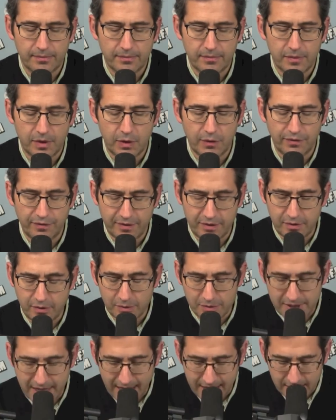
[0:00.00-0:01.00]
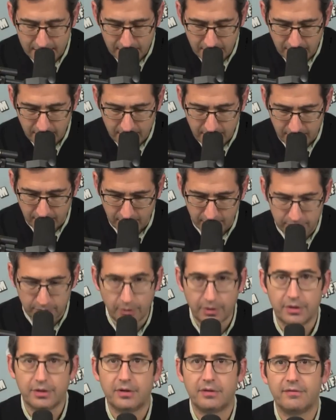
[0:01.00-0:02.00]
you you take your heroes
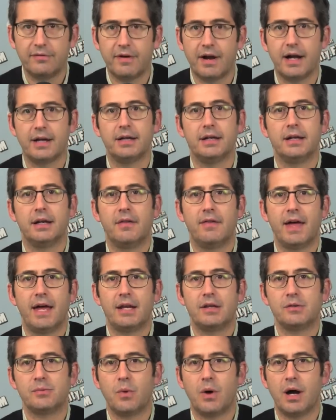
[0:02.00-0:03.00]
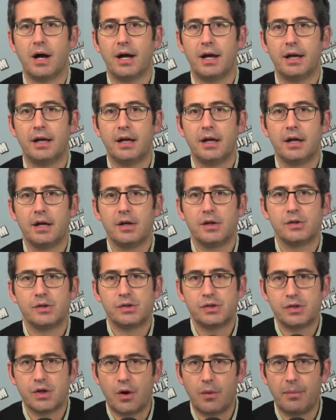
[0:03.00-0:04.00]
where you can find it, and that is why
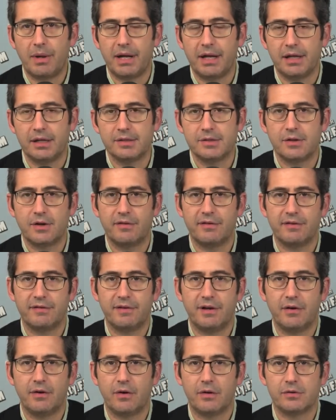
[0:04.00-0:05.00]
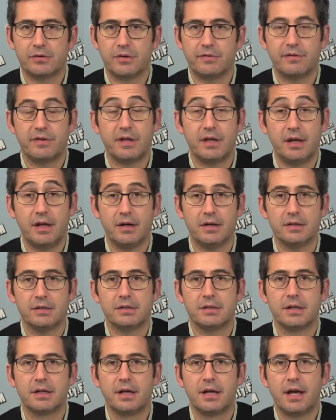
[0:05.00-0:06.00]
so many conservative heroes over the
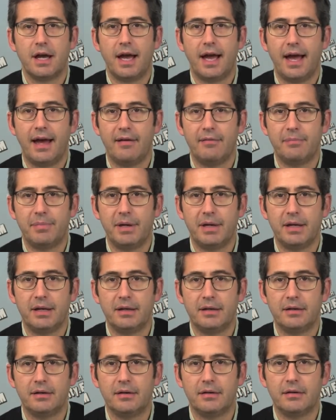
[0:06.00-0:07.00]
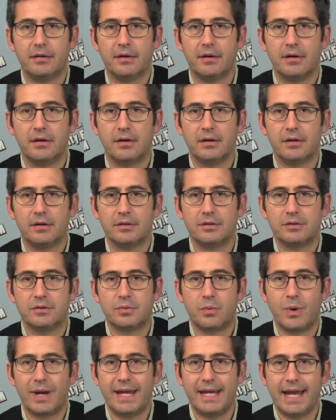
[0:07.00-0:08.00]
years have been uh,
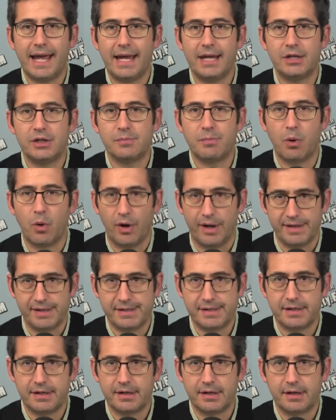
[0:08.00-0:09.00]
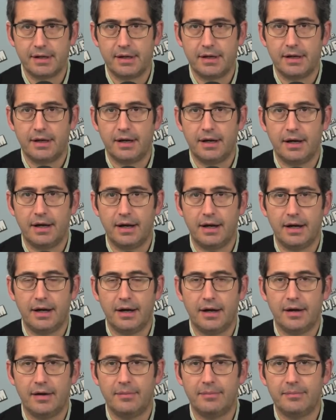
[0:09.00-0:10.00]
tween age boys.
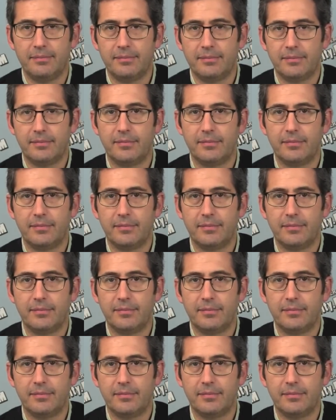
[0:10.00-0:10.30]
Um,